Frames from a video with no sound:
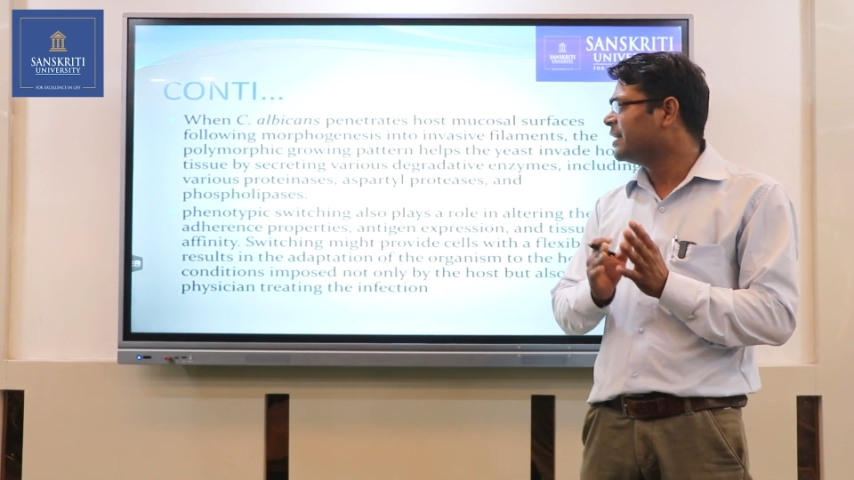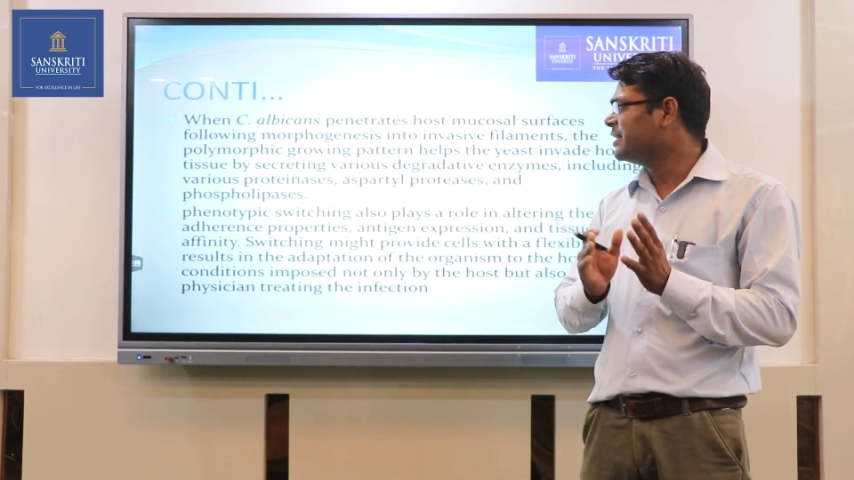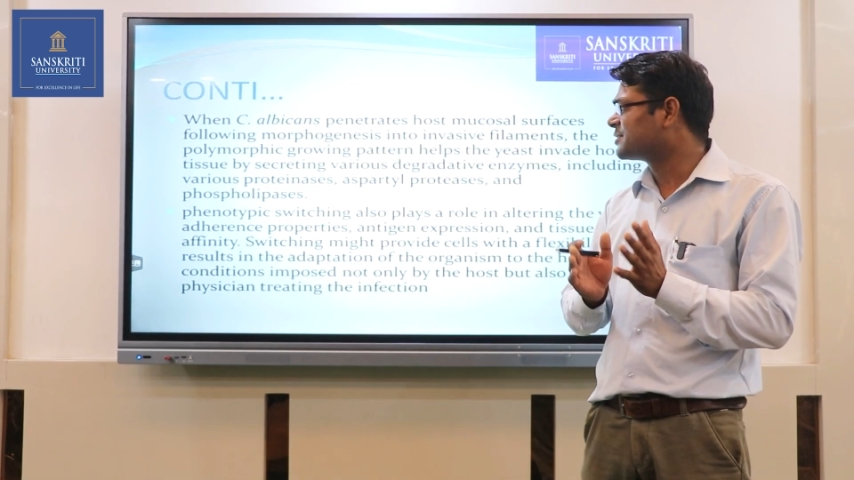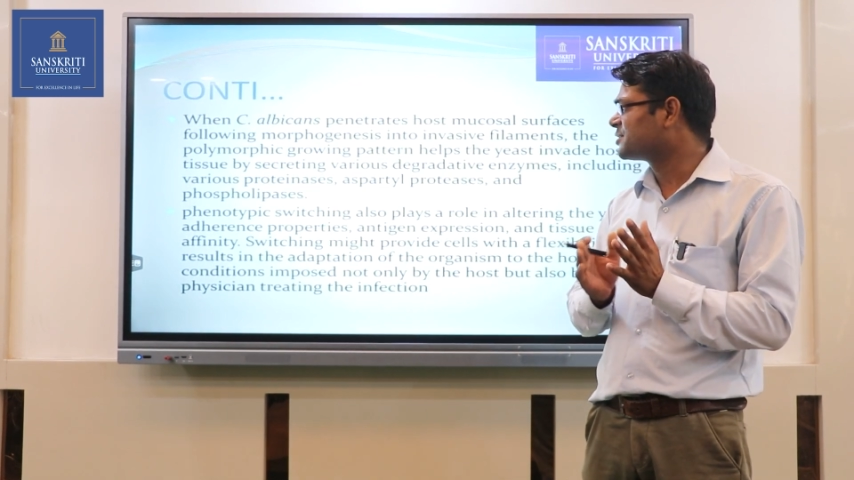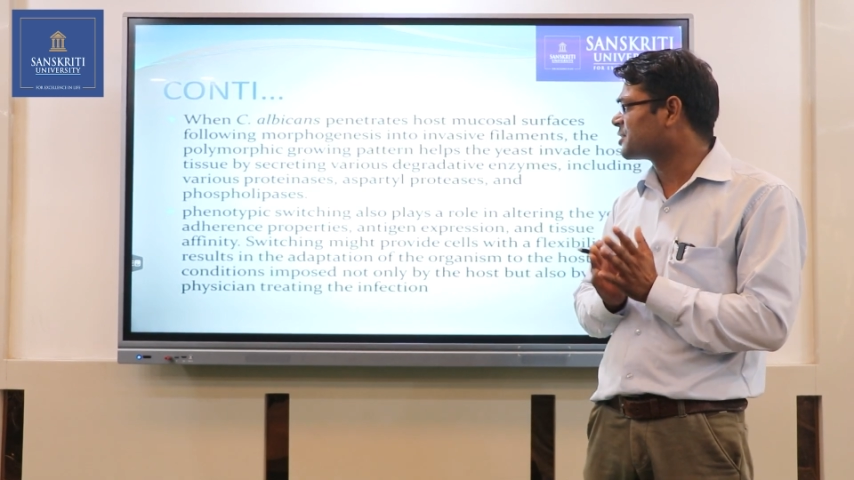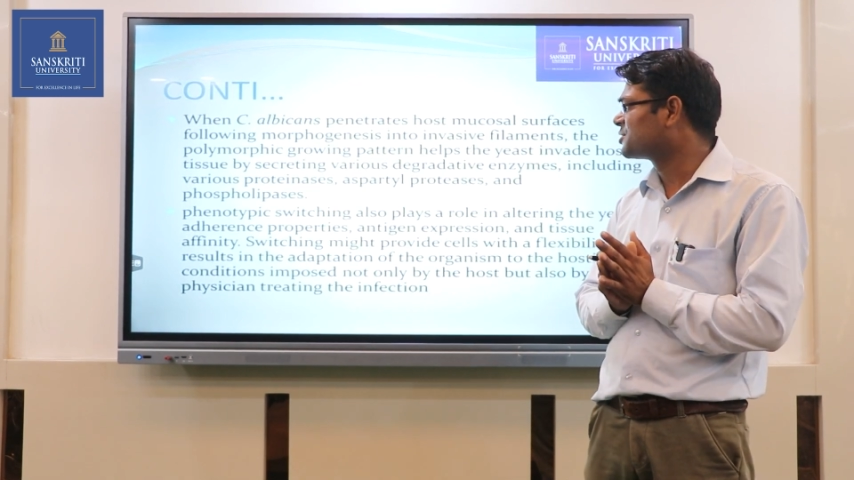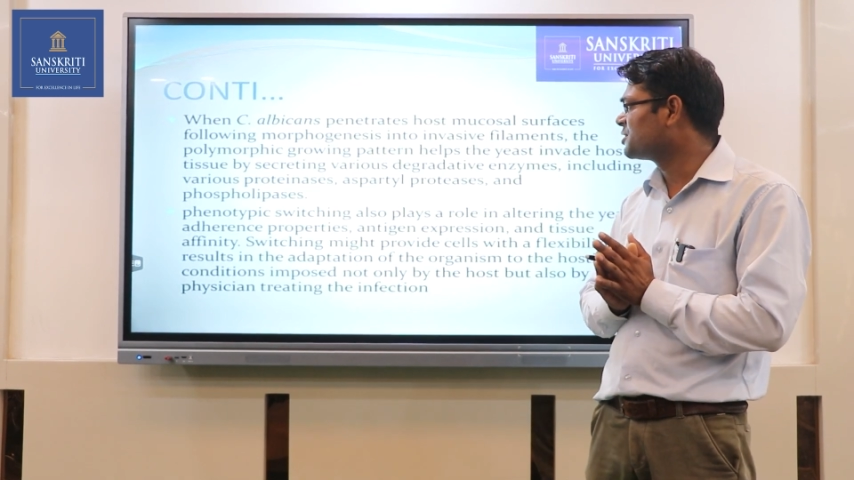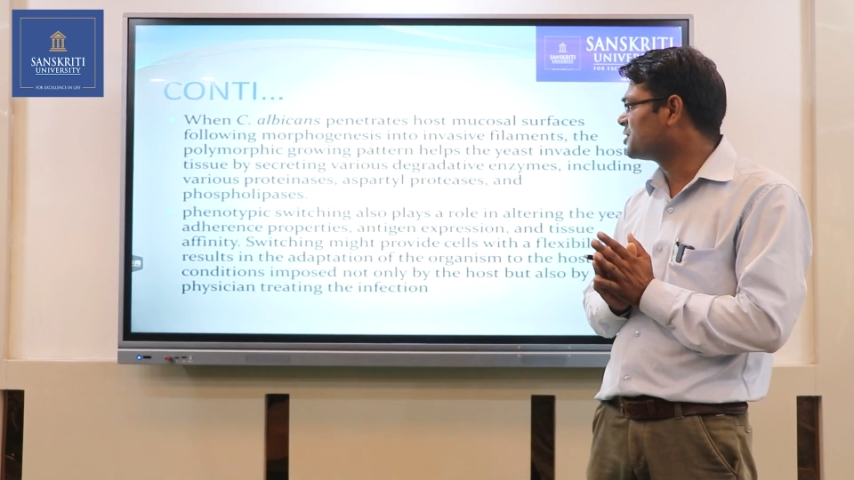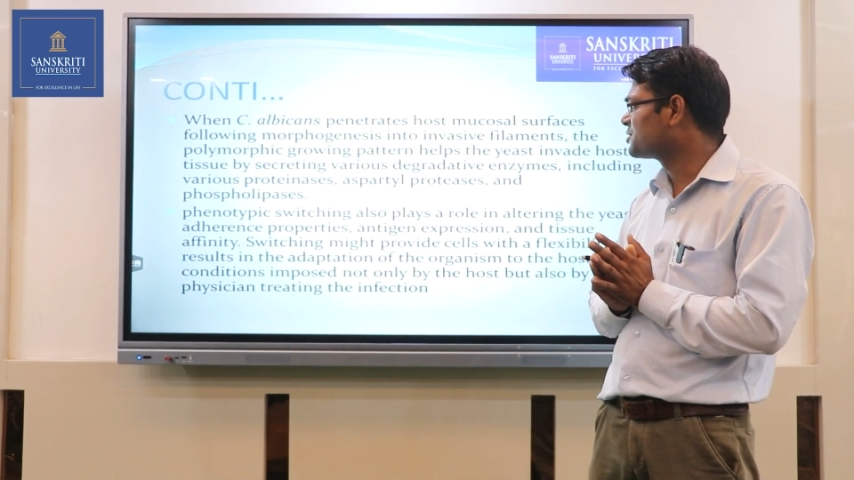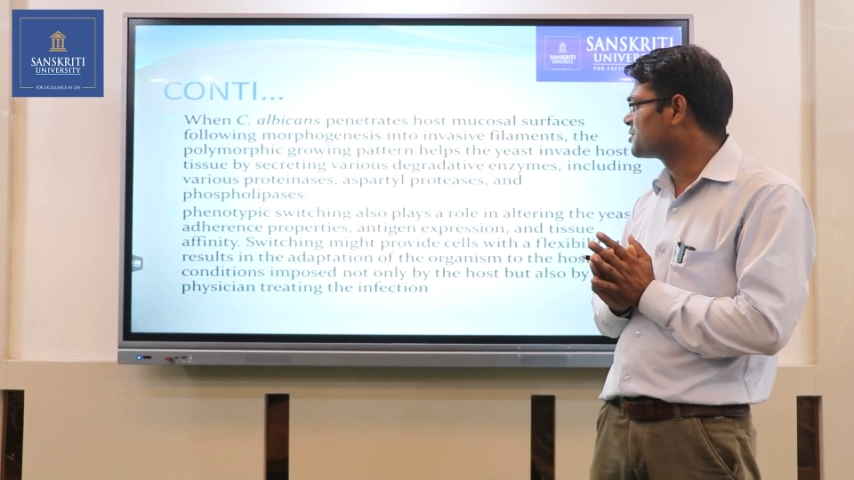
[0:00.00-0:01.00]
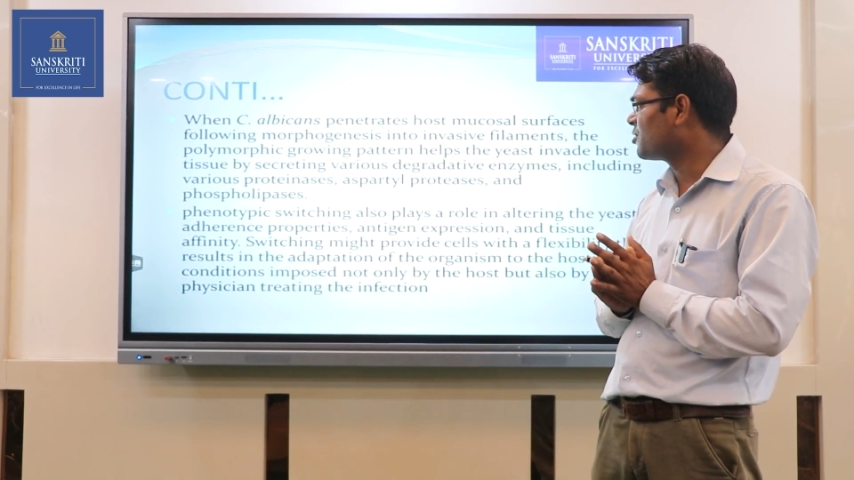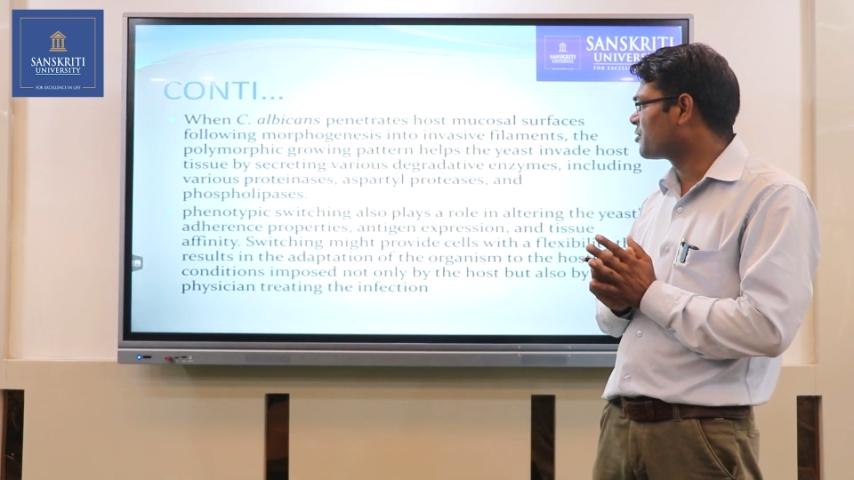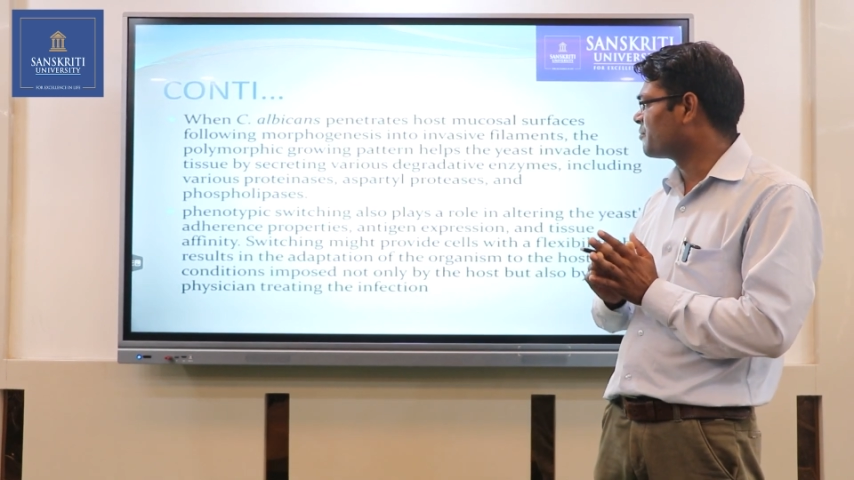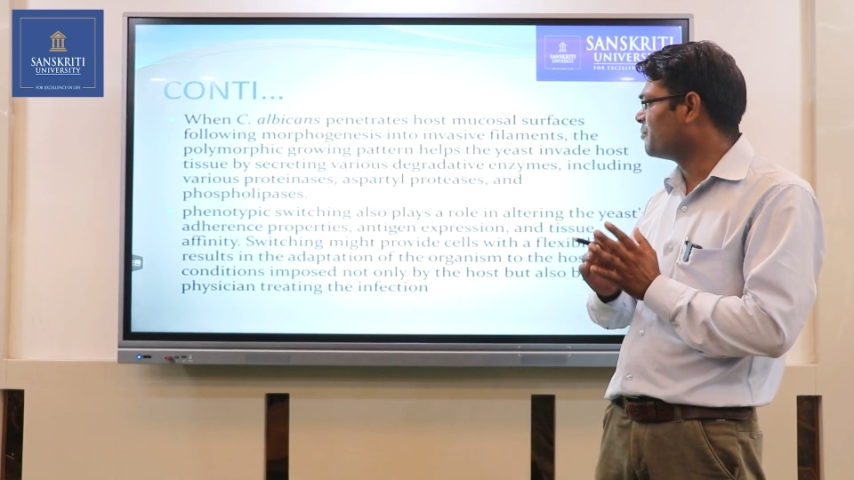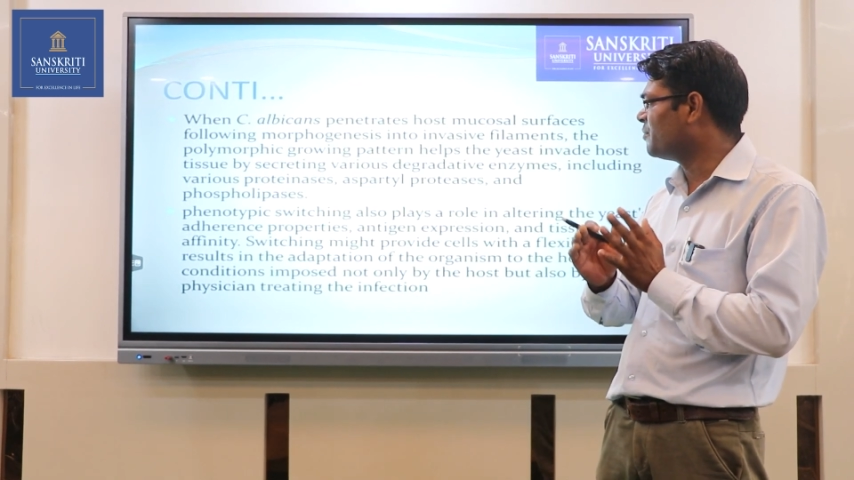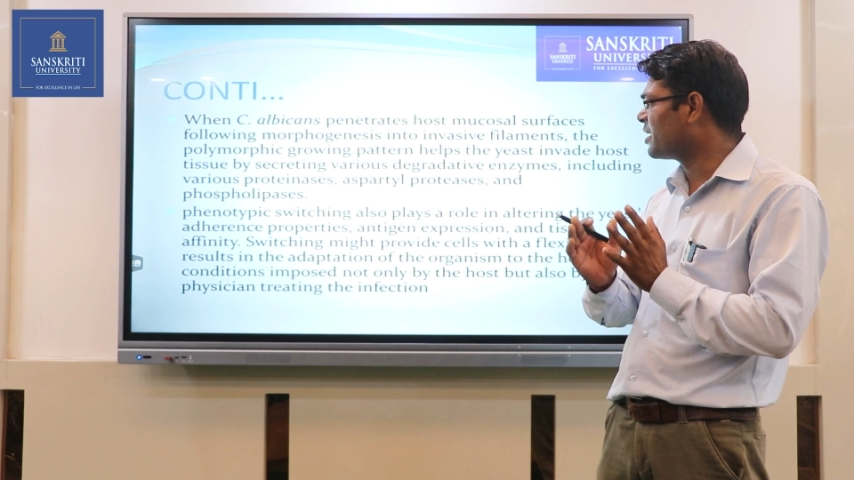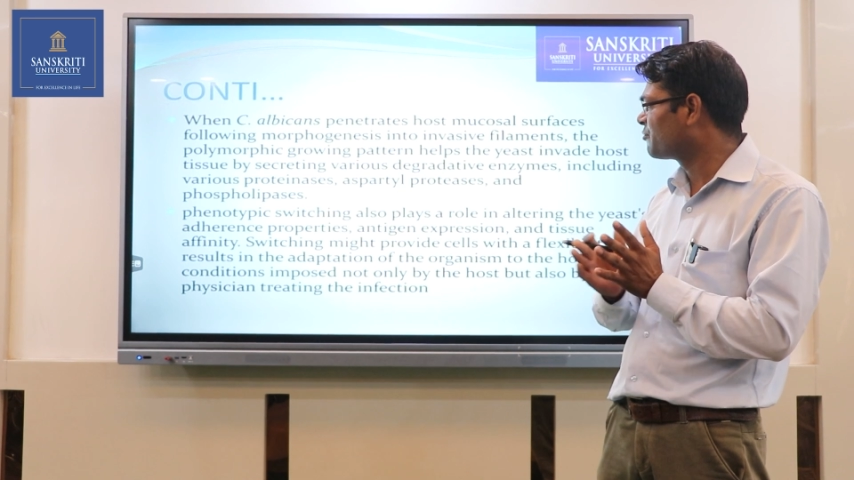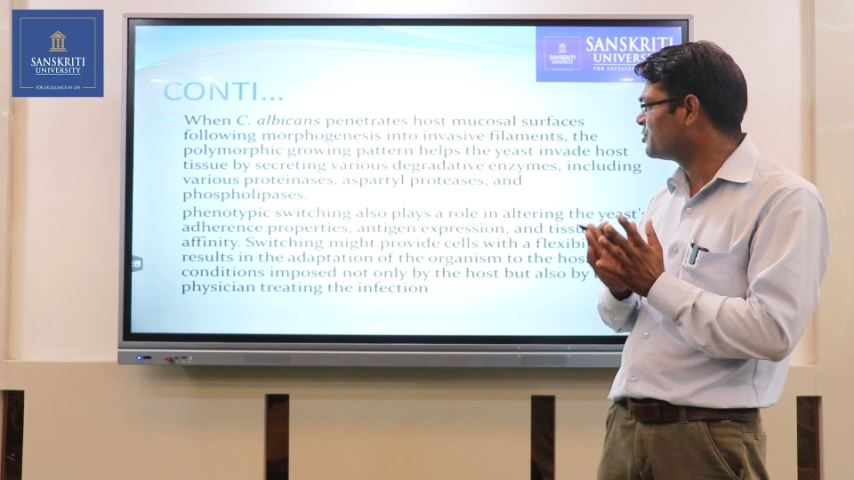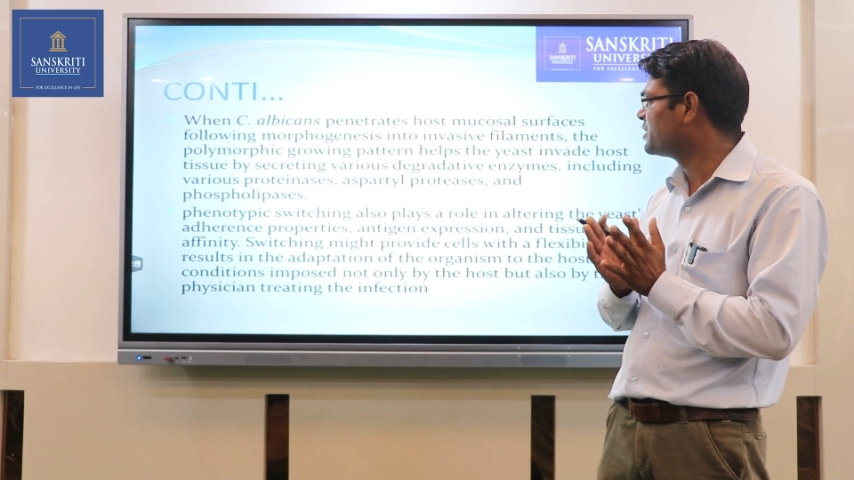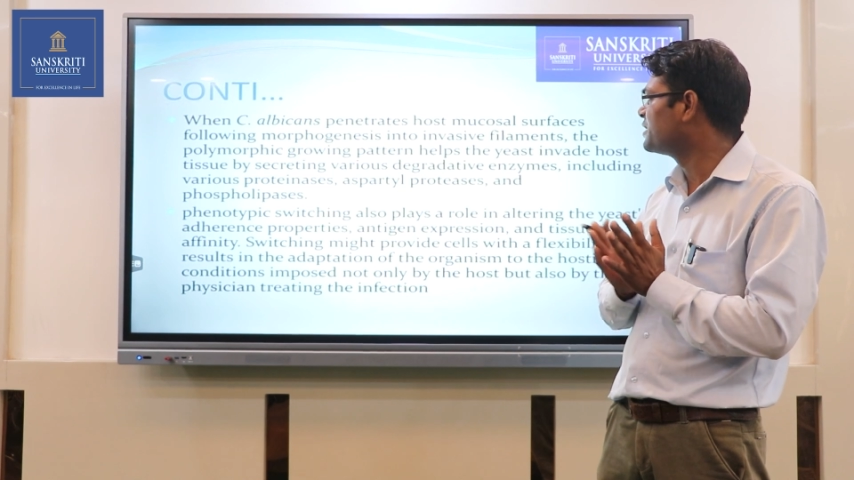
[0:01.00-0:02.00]
structures or
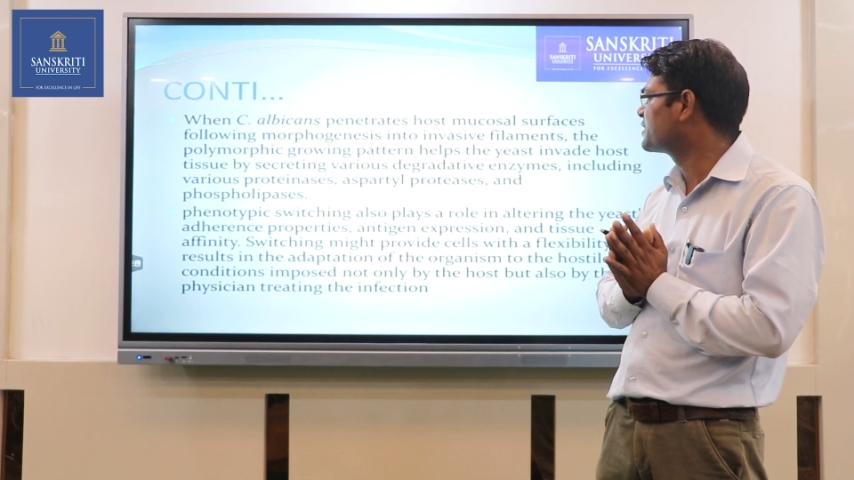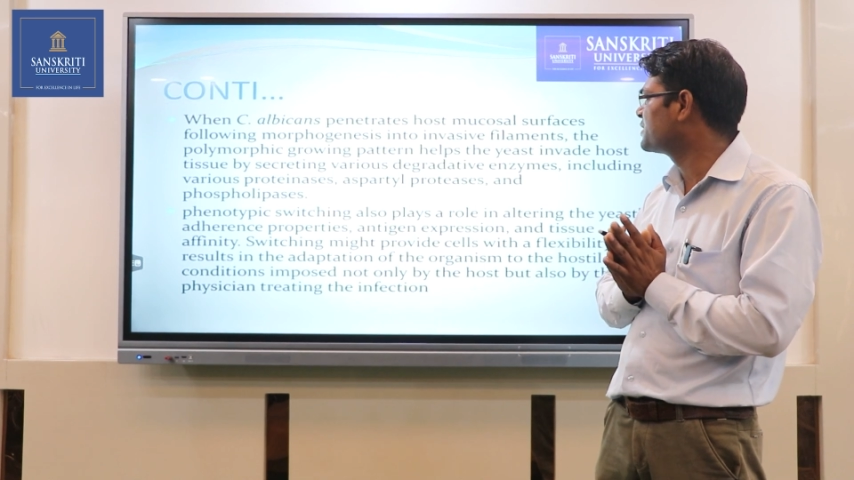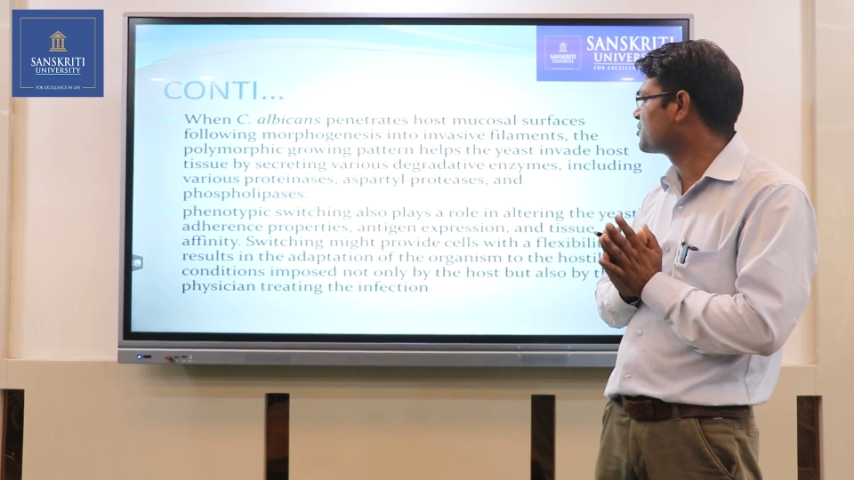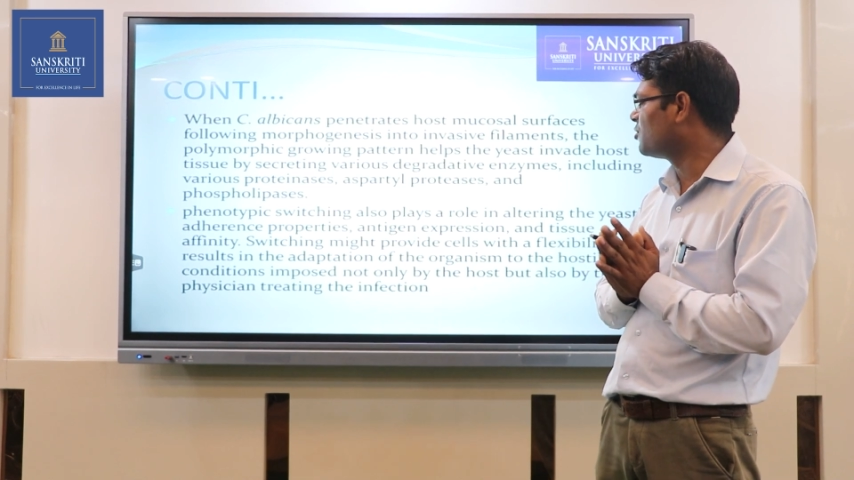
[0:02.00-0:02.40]
morphogenesis